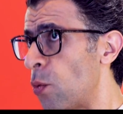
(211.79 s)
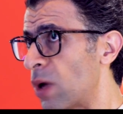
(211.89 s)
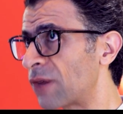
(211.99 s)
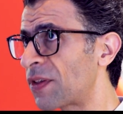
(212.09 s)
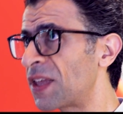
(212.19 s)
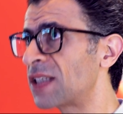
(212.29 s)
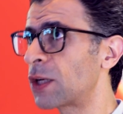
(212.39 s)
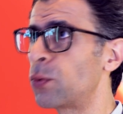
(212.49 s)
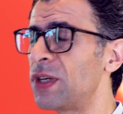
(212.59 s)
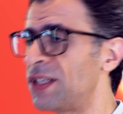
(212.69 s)
One of the things
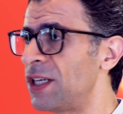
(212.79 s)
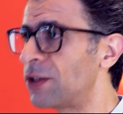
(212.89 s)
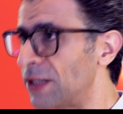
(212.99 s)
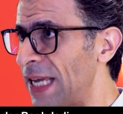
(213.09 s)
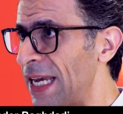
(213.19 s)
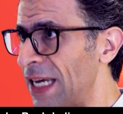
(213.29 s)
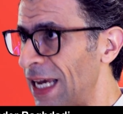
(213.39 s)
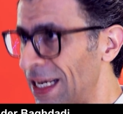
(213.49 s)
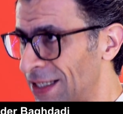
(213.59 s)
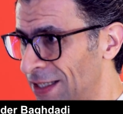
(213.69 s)
that we see today
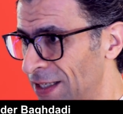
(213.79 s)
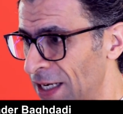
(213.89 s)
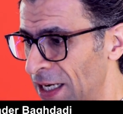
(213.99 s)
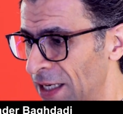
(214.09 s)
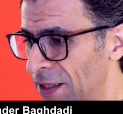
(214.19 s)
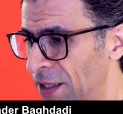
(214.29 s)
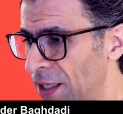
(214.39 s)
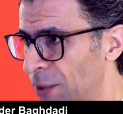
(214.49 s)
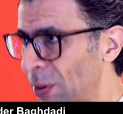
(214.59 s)
is the